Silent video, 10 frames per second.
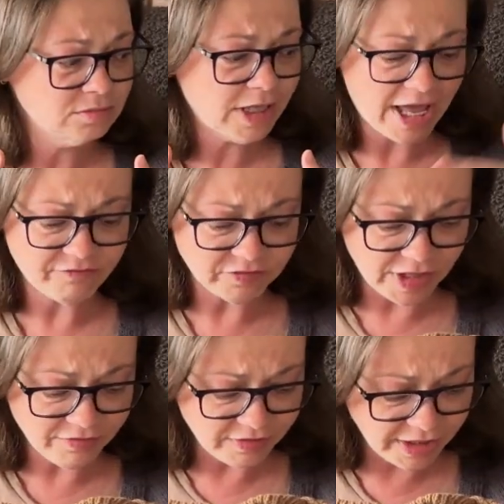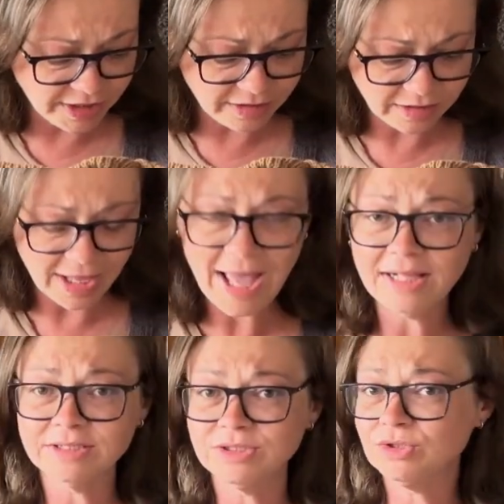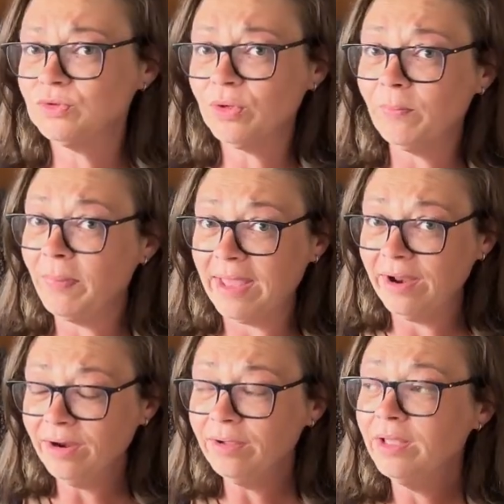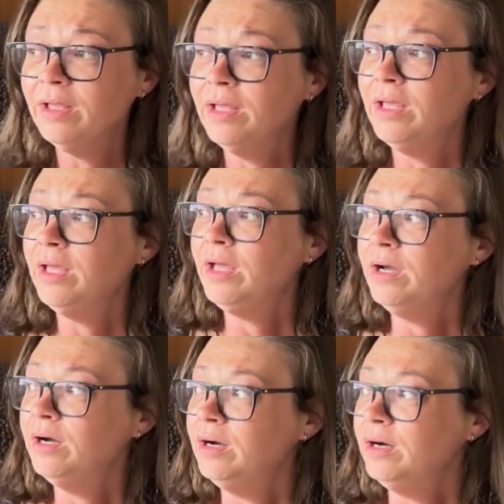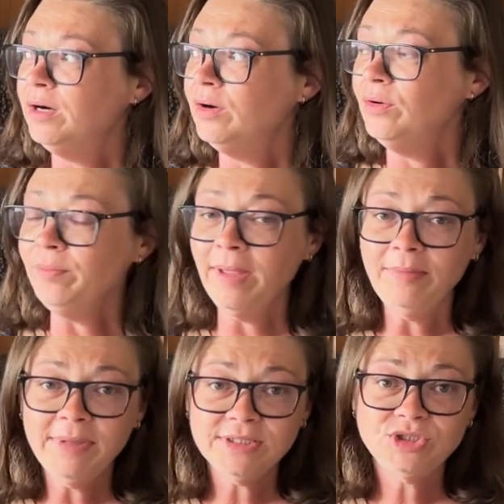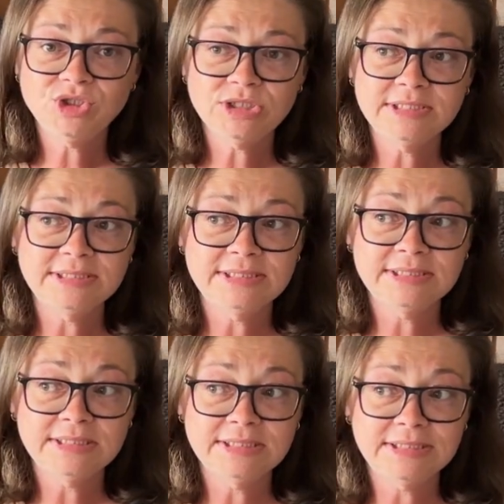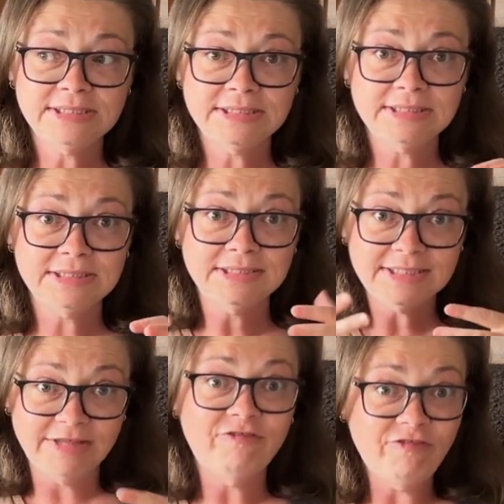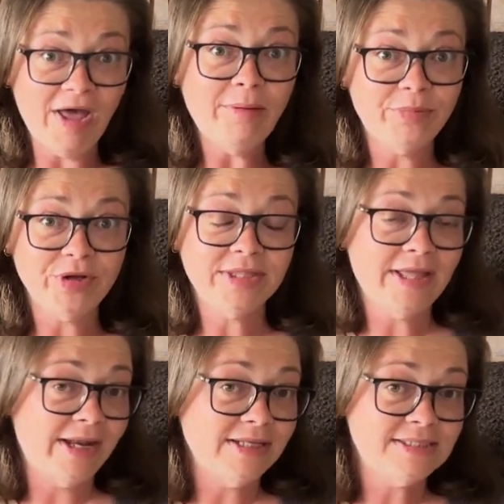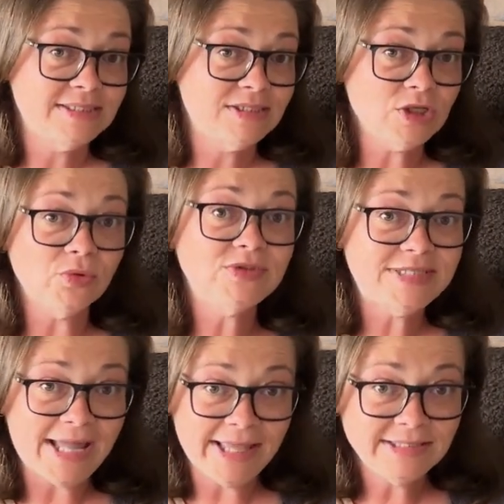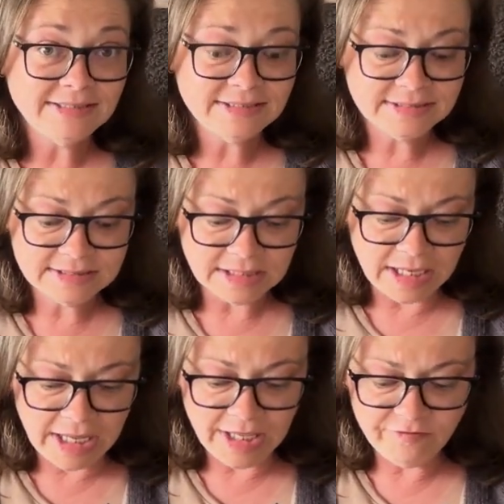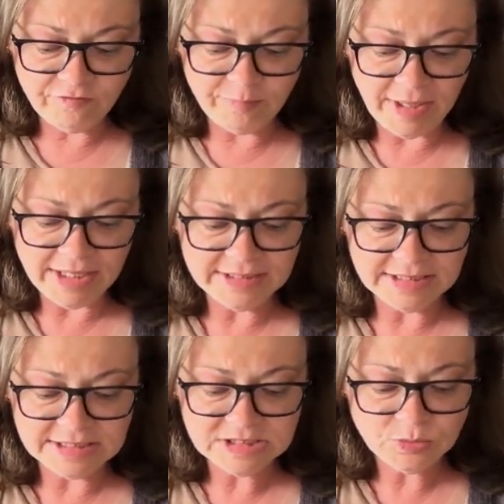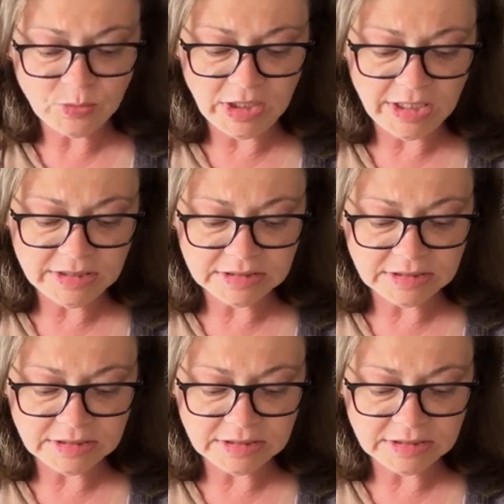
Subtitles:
have nothing else to compare. Or maybe it's just the fabric that it's so dense. I've made this with